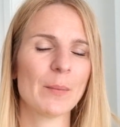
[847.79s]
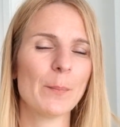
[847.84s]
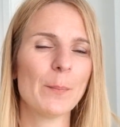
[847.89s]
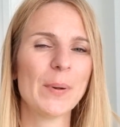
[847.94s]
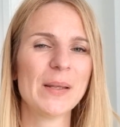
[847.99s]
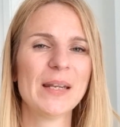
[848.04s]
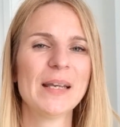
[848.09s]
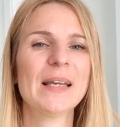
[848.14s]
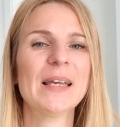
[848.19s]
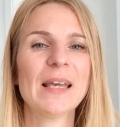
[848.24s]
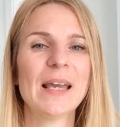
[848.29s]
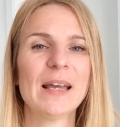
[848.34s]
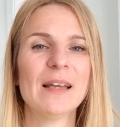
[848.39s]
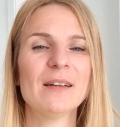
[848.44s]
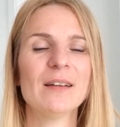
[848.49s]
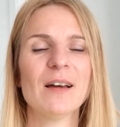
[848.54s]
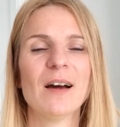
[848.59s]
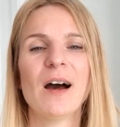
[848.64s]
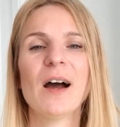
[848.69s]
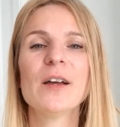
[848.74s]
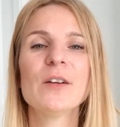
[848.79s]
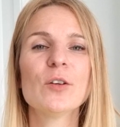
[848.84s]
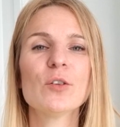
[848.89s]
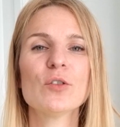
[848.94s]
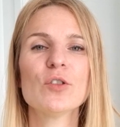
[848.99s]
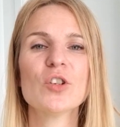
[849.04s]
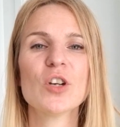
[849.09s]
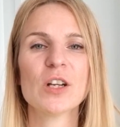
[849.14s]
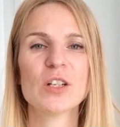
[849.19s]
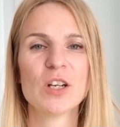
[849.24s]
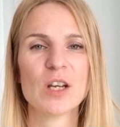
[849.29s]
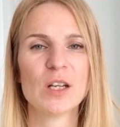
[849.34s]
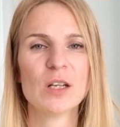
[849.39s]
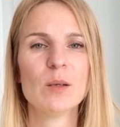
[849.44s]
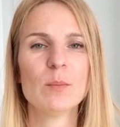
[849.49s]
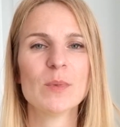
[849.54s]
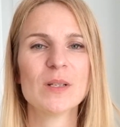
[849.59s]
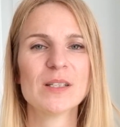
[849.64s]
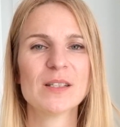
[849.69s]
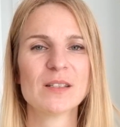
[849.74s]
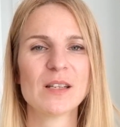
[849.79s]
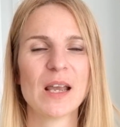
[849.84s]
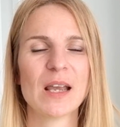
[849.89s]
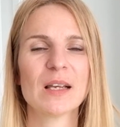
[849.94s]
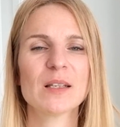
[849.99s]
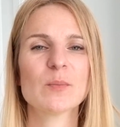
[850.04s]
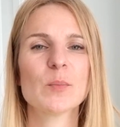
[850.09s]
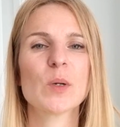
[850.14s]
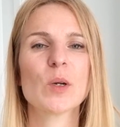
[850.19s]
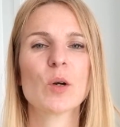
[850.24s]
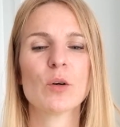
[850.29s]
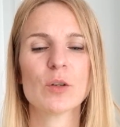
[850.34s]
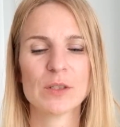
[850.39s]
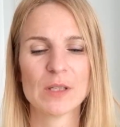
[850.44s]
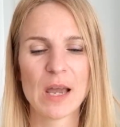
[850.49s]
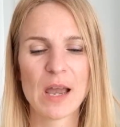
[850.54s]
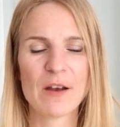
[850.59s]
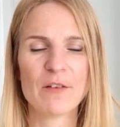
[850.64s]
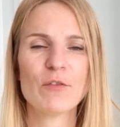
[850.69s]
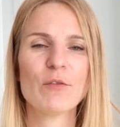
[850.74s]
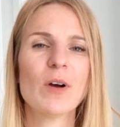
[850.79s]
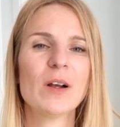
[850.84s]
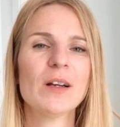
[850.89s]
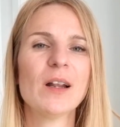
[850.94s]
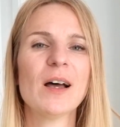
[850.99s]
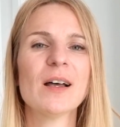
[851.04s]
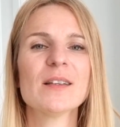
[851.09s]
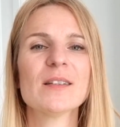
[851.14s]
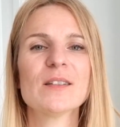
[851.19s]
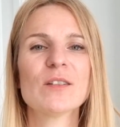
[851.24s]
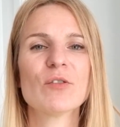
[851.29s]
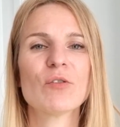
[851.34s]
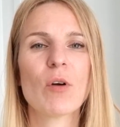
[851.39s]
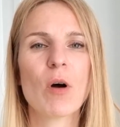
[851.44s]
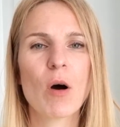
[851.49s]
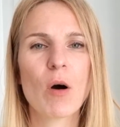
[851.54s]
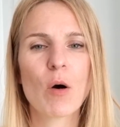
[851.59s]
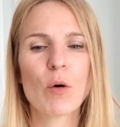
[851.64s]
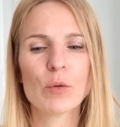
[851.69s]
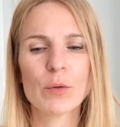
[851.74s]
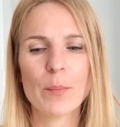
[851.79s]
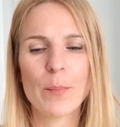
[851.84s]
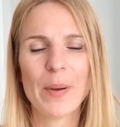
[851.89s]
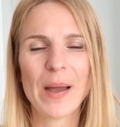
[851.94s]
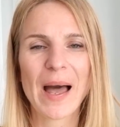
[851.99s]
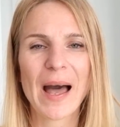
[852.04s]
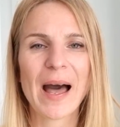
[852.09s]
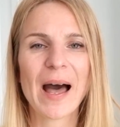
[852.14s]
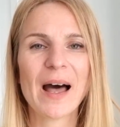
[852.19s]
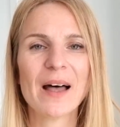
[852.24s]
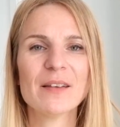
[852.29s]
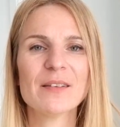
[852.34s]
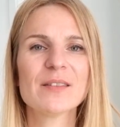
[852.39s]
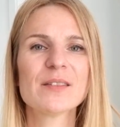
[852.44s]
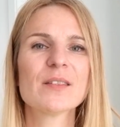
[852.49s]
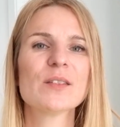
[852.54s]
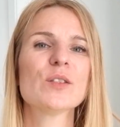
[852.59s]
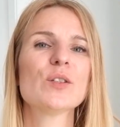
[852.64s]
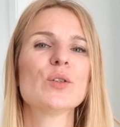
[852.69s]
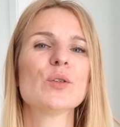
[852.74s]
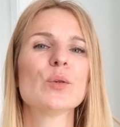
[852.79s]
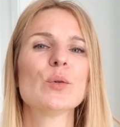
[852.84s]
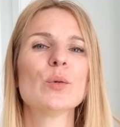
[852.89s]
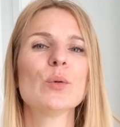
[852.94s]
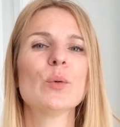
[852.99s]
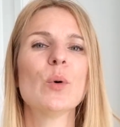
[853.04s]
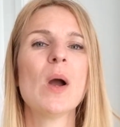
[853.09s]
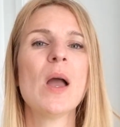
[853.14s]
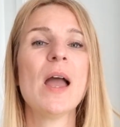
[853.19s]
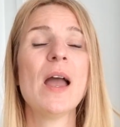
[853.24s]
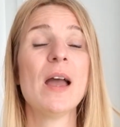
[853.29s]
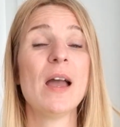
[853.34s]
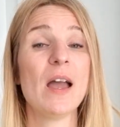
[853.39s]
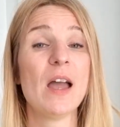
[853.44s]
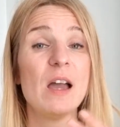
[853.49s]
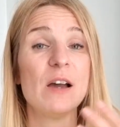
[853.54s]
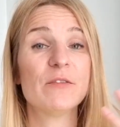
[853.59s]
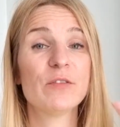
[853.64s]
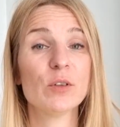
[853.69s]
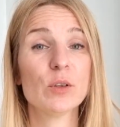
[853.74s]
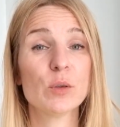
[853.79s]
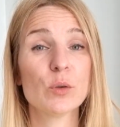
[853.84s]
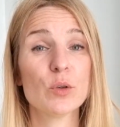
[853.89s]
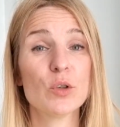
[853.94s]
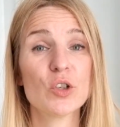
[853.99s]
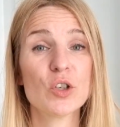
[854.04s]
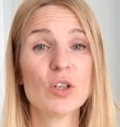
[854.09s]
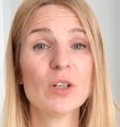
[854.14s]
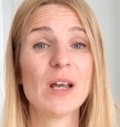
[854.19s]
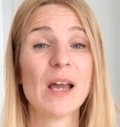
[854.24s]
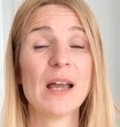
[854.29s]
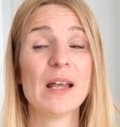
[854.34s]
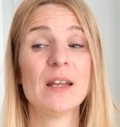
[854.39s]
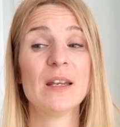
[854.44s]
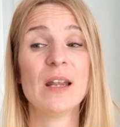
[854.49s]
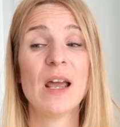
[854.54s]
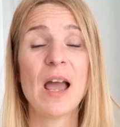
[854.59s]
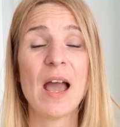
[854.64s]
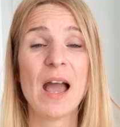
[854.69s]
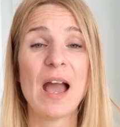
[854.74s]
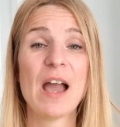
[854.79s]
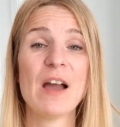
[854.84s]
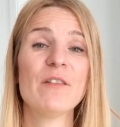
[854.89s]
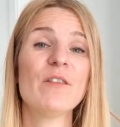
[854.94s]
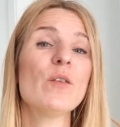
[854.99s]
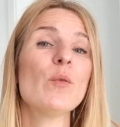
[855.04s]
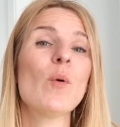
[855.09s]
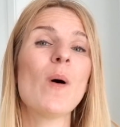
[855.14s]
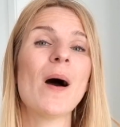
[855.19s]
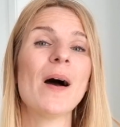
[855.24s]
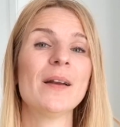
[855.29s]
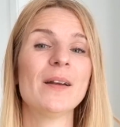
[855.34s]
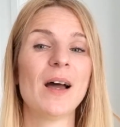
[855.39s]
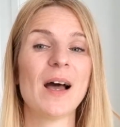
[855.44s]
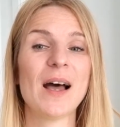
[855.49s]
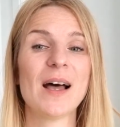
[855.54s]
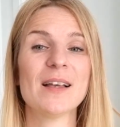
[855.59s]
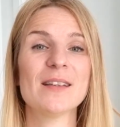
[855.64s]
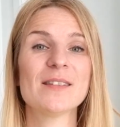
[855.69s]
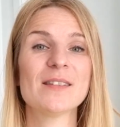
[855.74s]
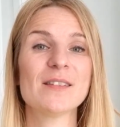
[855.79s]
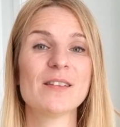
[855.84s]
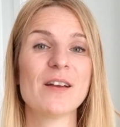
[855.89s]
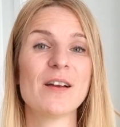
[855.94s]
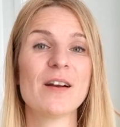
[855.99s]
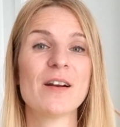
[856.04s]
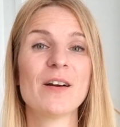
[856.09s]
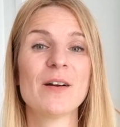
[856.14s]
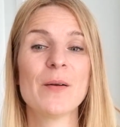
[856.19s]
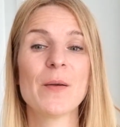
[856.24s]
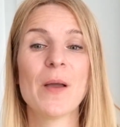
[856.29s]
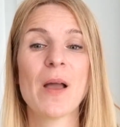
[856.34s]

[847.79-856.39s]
But again, I don't judge any mistakes because everyone has their own path to evolution and everyone has their